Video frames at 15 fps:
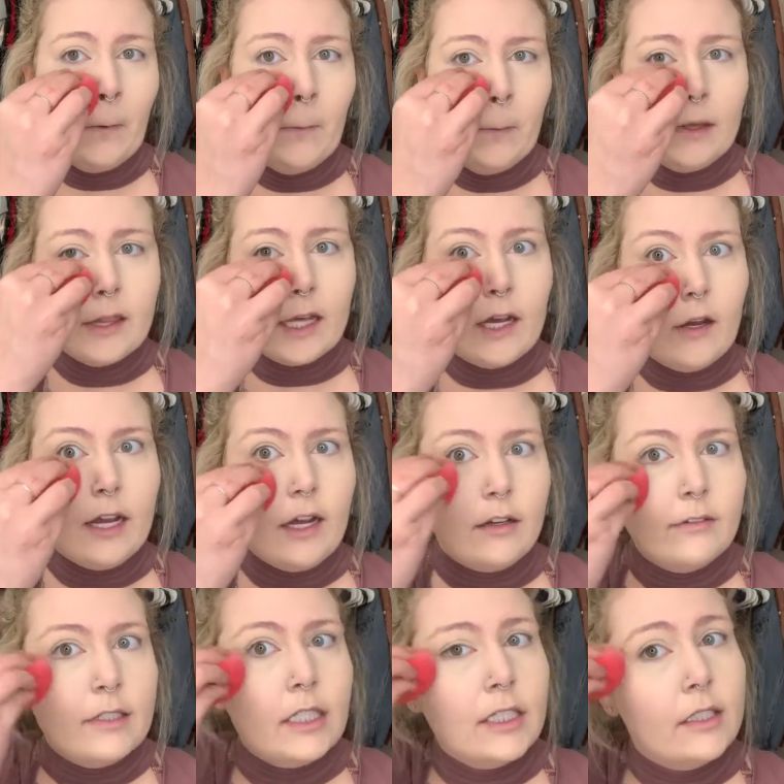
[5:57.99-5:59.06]
without
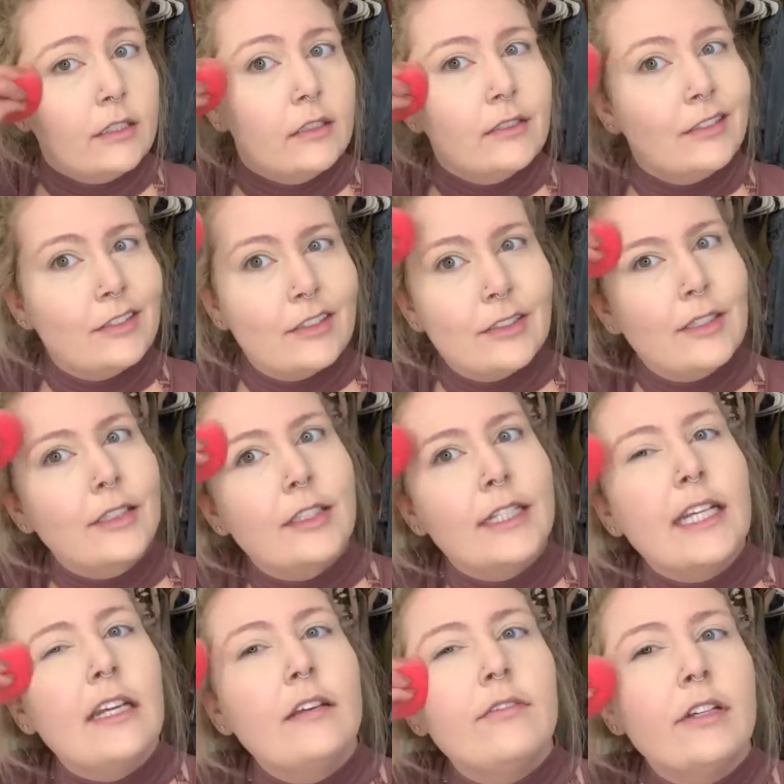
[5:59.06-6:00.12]
having to
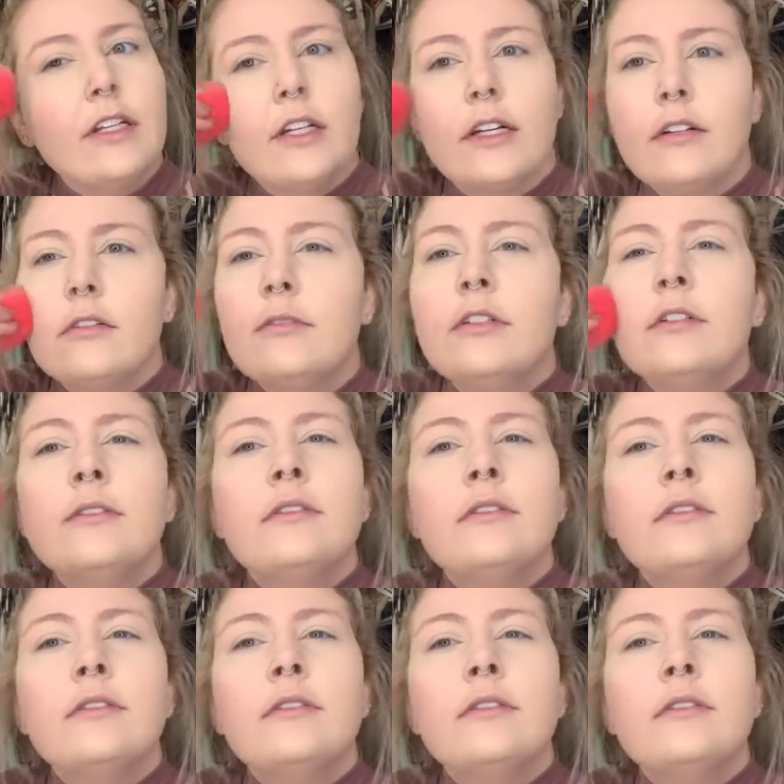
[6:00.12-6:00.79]
leave, you know?